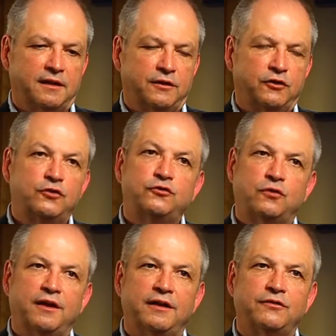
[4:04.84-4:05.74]
The two
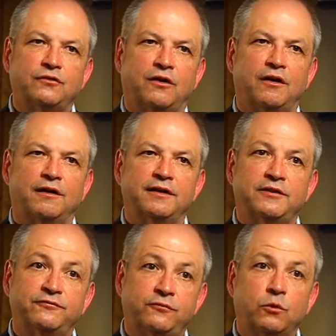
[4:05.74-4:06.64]
traits are
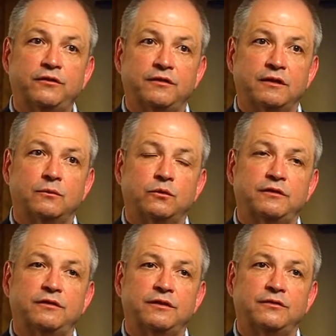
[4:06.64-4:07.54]
enforcing,
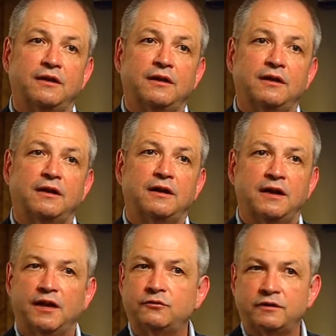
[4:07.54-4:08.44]
which is a
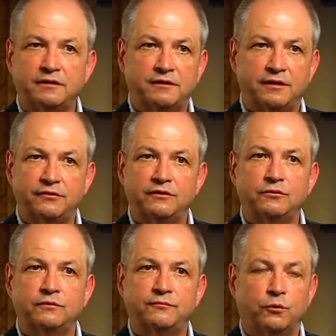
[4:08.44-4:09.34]
natural inclination
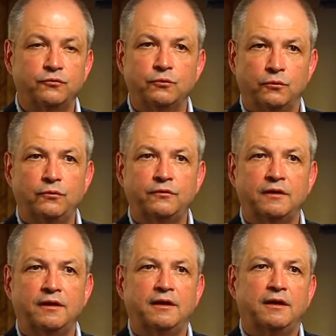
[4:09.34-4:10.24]
to enforce rules
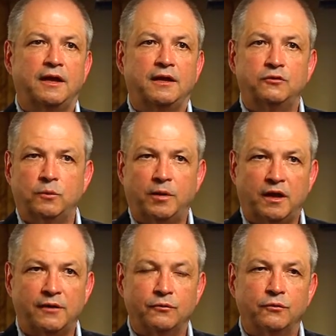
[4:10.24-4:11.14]
and to
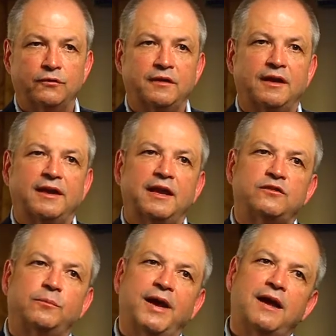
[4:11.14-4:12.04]
apply rules.
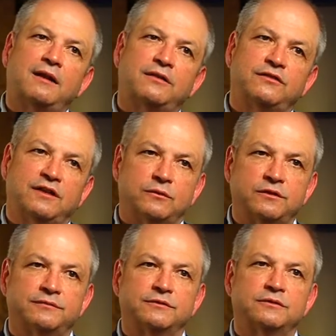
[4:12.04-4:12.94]
It's balanced,
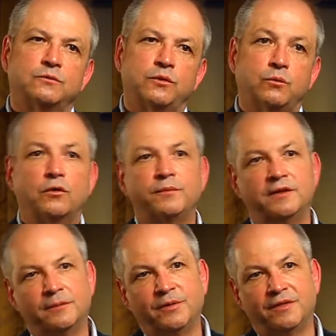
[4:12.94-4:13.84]
however, with warmth
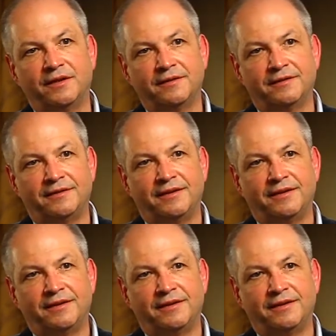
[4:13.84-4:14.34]
and empathy,